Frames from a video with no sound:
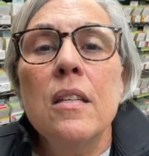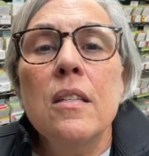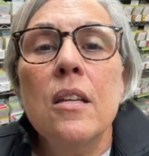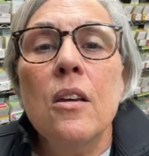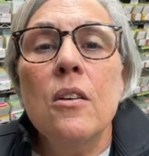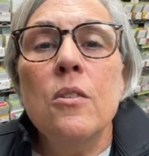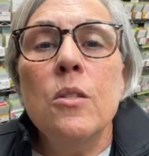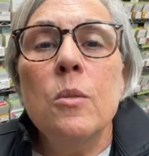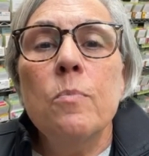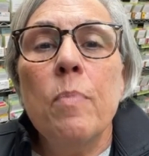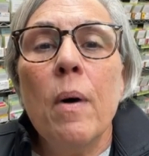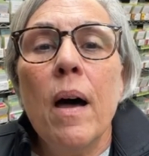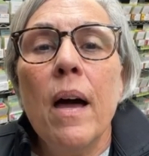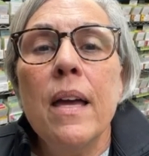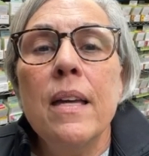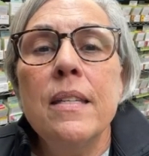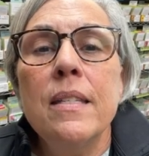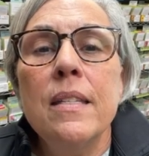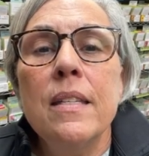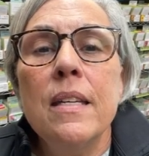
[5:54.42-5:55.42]
So
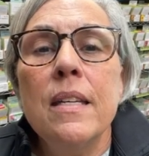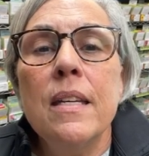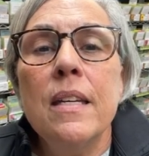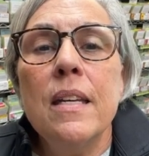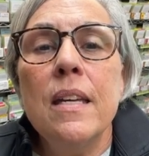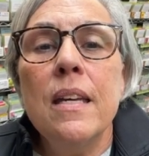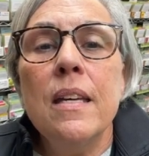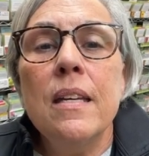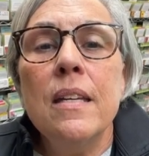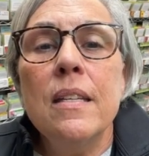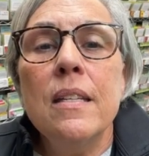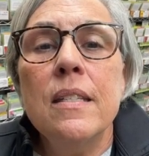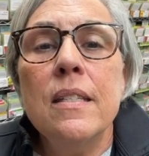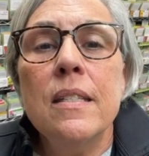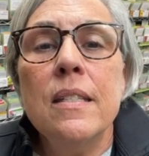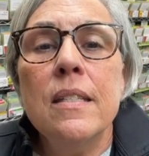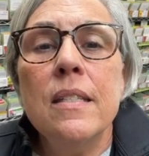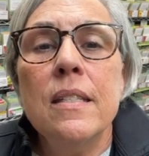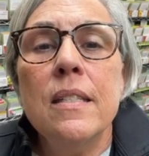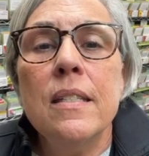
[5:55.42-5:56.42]
spicy
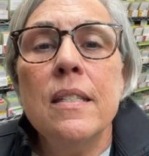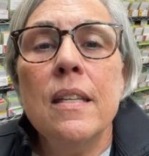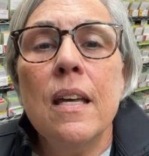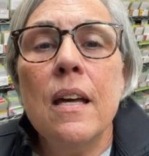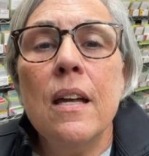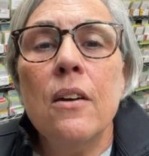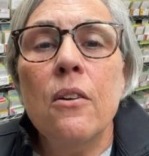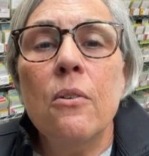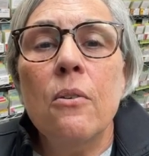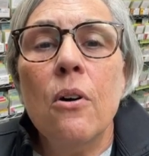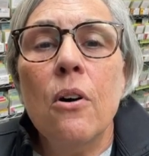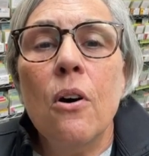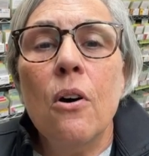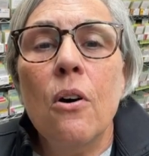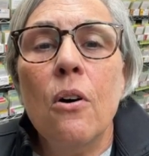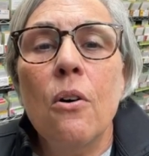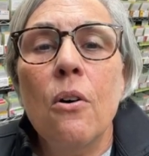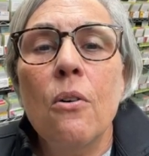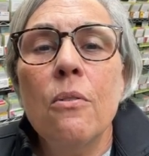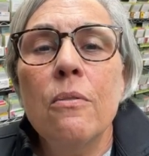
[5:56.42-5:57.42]

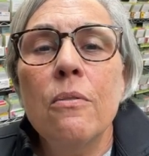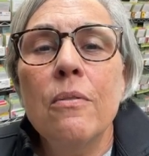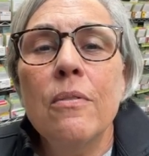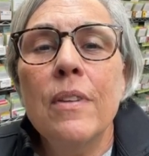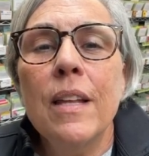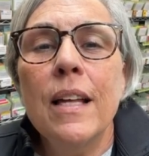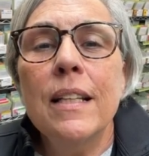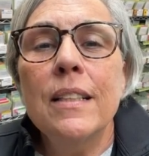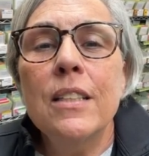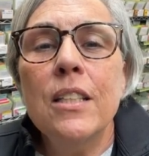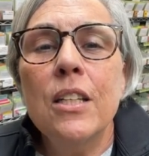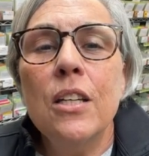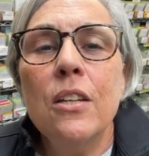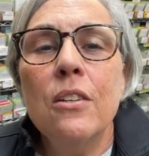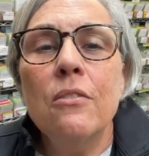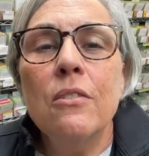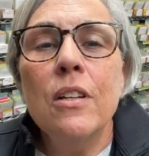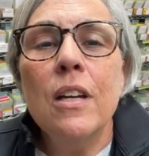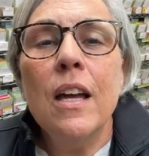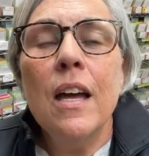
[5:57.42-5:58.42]
sunnerol, that's
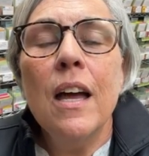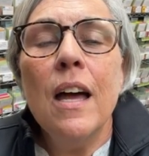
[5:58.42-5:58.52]
cute.